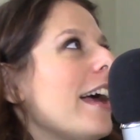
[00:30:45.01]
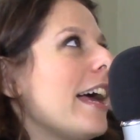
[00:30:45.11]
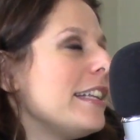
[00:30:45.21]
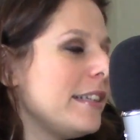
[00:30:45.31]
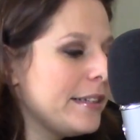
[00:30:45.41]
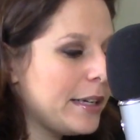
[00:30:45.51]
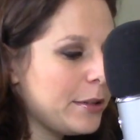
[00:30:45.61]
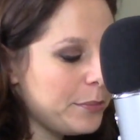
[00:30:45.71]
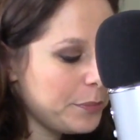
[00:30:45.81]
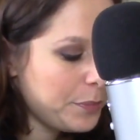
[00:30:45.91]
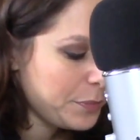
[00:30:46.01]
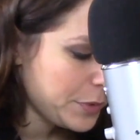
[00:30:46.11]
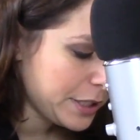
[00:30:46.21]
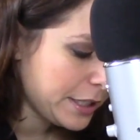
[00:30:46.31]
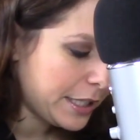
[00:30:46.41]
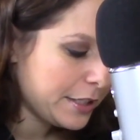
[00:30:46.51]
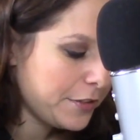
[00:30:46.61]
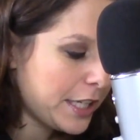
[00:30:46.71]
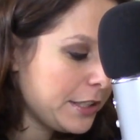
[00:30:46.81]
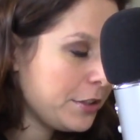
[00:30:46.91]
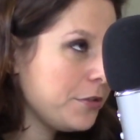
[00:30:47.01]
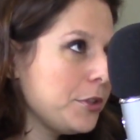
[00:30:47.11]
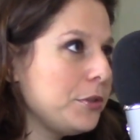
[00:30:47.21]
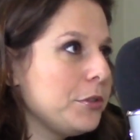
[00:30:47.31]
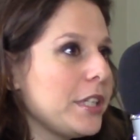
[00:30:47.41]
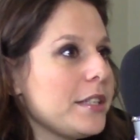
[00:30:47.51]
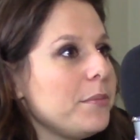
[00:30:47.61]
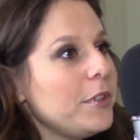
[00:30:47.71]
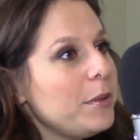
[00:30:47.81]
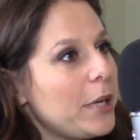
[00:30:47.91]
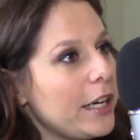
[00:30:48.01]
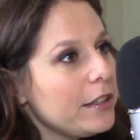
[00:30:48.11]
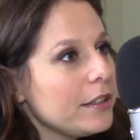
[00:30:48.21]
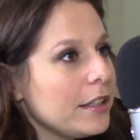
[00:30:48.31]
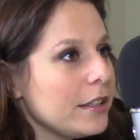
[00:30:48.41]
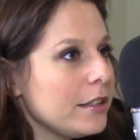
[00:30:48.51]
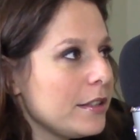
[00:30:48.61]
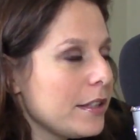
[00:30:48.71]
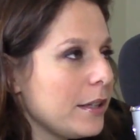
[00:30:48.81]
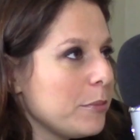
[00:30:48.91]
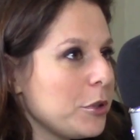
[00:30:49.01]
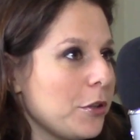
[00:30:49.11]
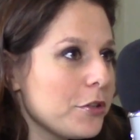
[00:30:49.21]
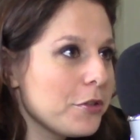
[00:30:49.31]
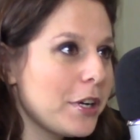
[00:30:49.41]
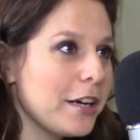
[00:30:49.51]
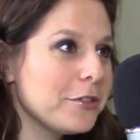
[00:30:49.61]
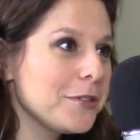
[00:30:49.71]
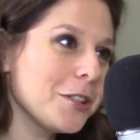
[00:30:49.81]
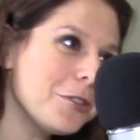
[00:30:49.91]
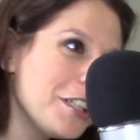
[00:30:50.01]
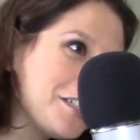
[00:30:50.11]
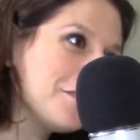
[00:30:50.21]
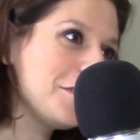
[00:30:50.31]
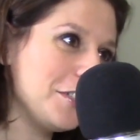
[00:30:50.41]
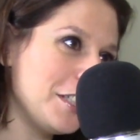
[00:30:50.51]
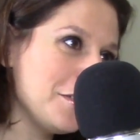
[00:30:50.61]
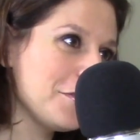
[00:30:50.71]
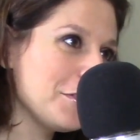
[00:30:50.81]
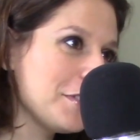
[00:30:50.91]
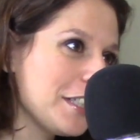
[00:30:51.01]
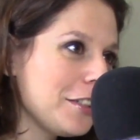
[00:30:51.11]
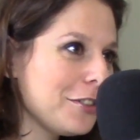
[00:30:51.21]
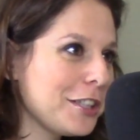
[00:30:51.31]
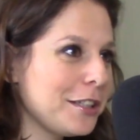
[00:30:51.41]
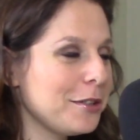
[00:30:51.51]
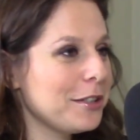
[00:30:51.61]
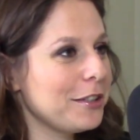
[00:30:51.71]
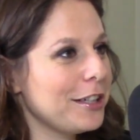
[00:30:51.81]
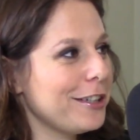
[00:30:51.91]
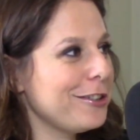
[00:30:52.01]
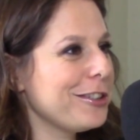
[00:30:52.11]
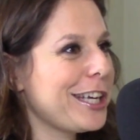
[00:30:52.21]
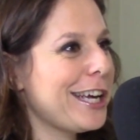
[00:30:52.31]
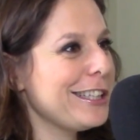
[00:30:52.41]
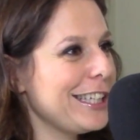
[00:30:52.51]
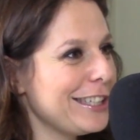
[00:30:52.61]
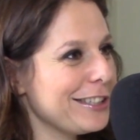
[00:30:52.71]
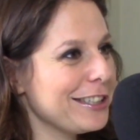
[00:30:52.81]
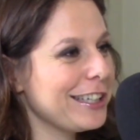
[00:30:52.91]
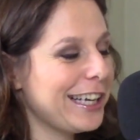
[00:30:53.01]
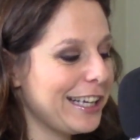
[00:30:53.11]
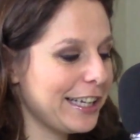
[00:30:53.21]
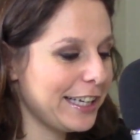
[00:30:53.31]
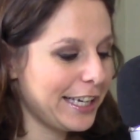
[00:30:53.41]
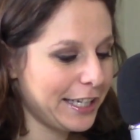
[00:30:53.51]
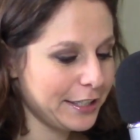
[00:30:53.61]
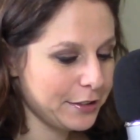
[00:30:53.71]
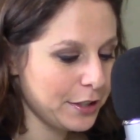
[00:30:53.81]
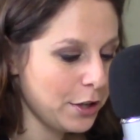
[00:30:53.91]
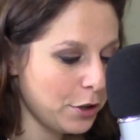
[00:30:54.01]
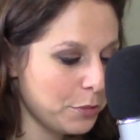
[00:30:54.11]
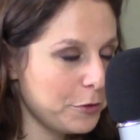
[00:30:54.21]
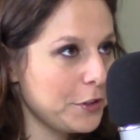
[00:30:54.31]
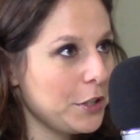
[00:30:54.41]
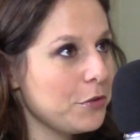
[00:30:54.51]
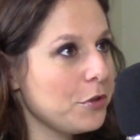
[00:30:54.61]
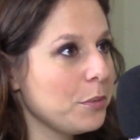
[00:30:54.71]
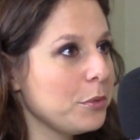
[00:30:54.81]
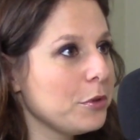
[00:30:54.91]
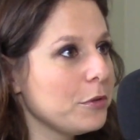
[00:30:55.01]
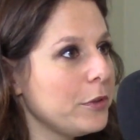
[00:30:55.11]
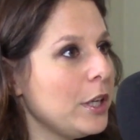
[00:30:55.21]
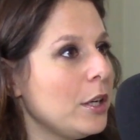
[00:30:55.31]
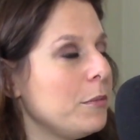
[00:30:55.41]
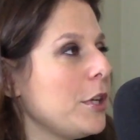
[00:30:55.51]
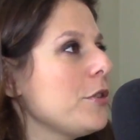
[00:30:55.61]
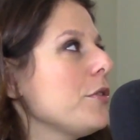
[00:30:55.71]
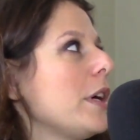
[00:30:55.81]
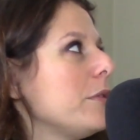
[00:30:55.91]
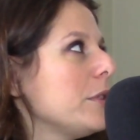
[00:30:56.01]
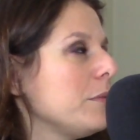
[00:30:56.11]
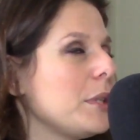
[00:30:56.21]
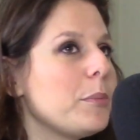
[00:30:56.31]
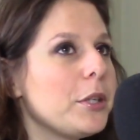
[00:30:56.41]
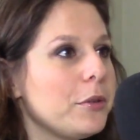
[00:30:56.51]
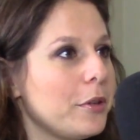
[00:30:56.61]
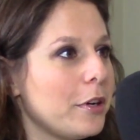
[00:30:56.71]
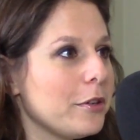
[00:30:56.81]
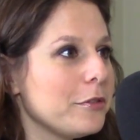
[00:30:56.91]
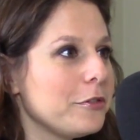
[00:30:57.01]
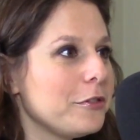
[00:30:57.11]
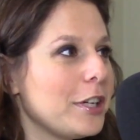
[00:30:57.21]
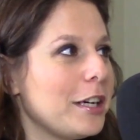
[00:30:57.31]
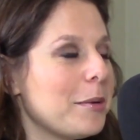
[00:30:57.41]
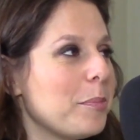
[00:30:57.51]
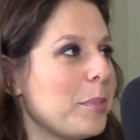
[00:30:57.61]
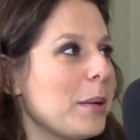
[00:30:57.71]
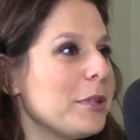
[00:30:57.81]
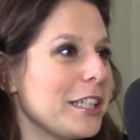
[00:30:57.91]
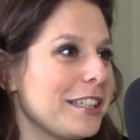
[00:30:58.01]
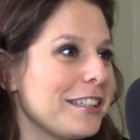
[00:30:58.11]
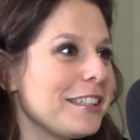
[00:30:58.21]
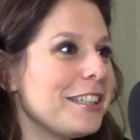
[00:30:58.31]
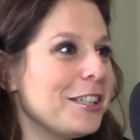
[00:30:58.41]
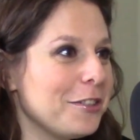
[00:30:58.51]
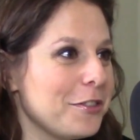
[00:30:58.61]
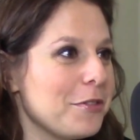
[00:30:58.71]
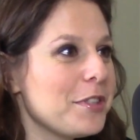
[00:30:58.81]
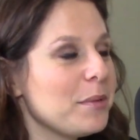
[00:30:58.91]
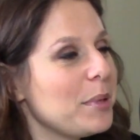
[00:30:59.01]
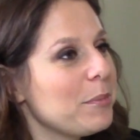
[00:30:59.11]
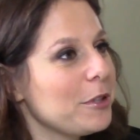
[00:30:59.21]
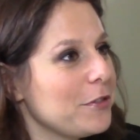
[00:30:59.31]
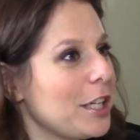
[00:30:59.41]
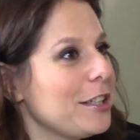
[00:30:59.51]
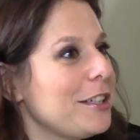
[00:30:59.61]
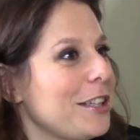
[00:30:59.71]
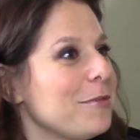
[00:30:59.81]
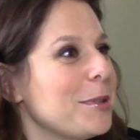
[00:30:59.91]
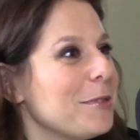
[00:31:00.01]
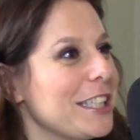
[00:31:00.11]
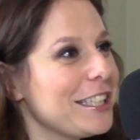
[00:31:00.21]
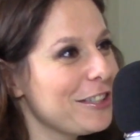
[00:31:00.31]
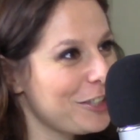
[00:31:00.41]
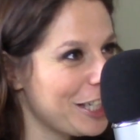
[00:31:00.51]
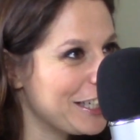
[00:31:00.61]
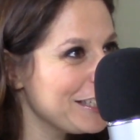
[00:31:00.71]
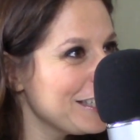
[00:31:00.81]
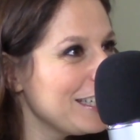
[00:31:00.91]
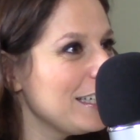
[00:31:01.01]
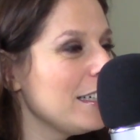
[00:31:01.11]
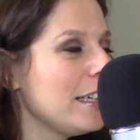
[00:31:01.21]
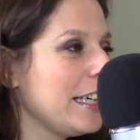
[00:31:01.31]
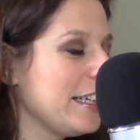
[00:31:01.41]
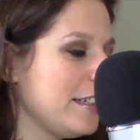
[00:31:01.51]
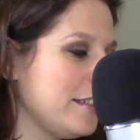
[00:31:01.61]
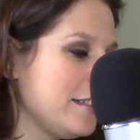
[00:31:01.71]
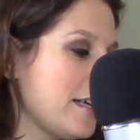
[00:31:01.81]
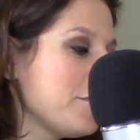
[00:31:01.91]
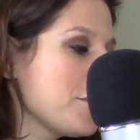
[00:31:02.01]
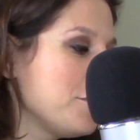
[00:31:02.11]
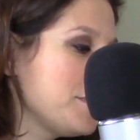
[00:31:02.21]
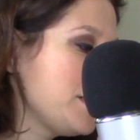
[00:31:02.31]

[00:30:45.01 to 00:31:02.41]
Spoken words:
And at the end of that interview, you'll get some feedback, and you'll also have a recording of your interview that you can look at later and hopefully use to improve. We also have a repo of public interviews that people have done that they've been willing to share, and that was cool.